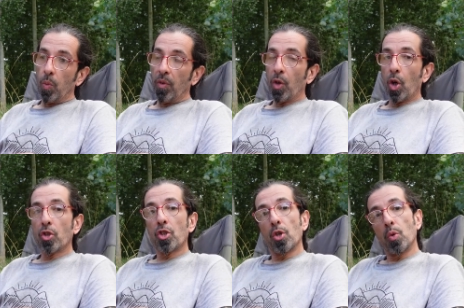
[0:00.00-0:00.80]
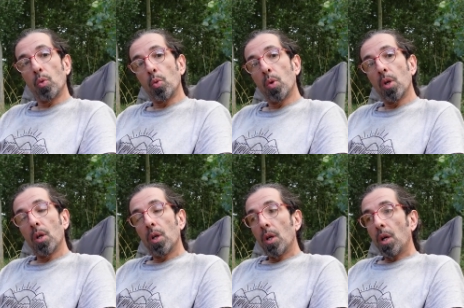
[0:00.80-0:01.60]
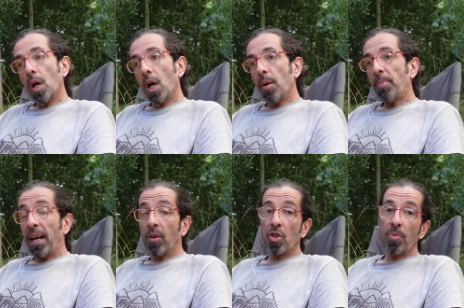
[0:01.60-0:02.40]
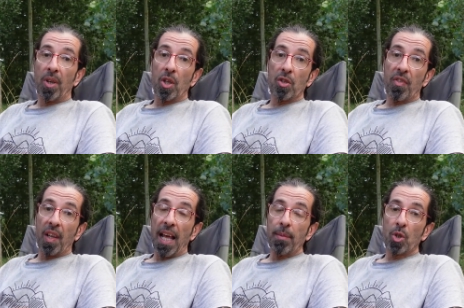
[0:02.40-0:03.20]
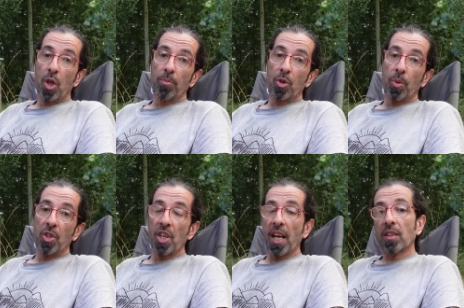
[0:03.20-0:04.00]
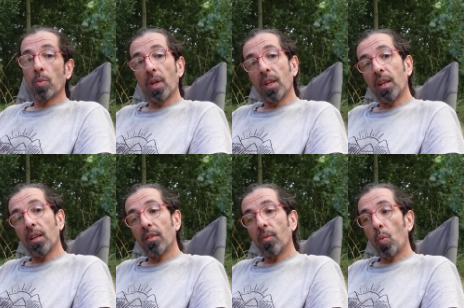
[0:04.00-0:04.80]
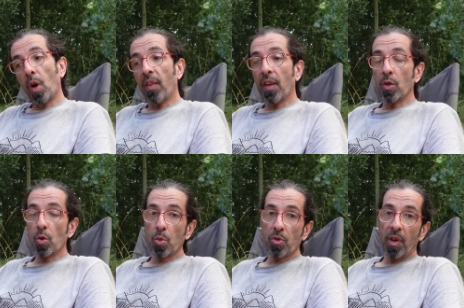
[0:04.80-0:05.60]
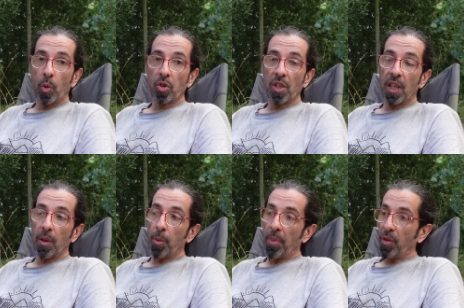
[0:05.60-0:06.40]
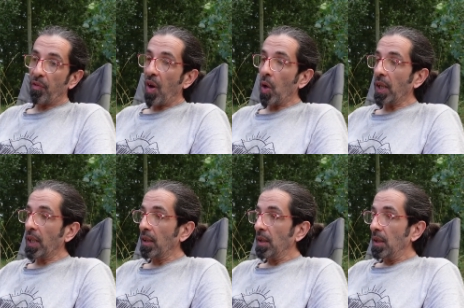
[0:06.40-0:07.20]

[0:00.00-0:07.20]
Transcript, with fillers: We've got two power supplies for the laptop, so we checked whether one of those was faulty and they were both fine.